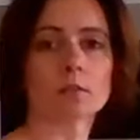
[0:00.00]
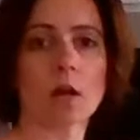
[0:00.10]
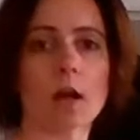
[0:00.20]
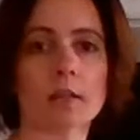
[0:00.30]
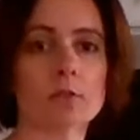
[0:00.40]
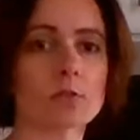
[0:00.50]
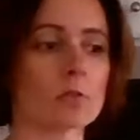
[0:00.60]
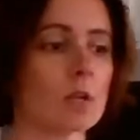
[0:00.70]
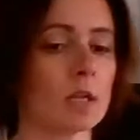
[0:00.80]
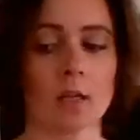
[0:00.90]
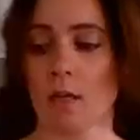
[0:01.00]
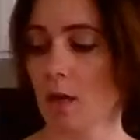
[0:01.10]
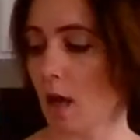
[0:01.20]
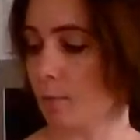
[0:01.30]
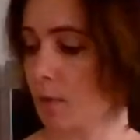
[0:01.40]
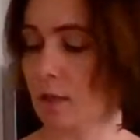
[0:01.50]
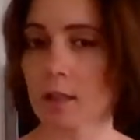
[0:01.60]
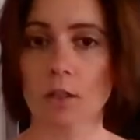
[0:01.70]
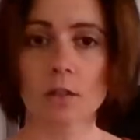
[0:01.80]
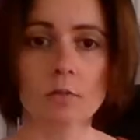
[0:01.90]
little hot, so I'm going
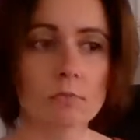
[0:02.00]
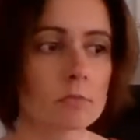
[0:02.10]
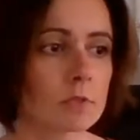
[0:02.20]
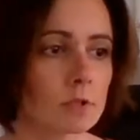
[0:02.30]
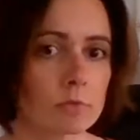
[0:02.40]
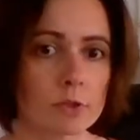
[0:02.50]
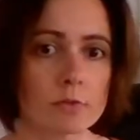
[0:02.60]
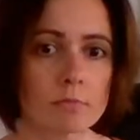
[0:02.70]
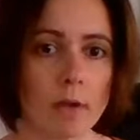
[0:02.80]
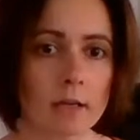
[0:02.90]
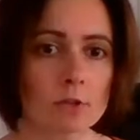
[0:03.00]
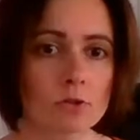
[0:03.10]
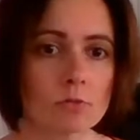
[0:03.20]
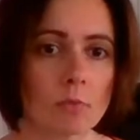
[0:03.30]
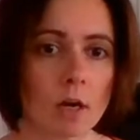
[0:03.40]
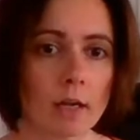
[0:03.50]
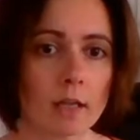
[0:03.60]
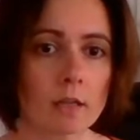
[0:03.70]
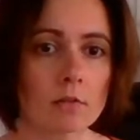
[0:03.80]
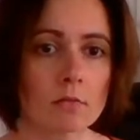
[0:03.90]
to switch back to
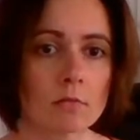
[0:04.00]
my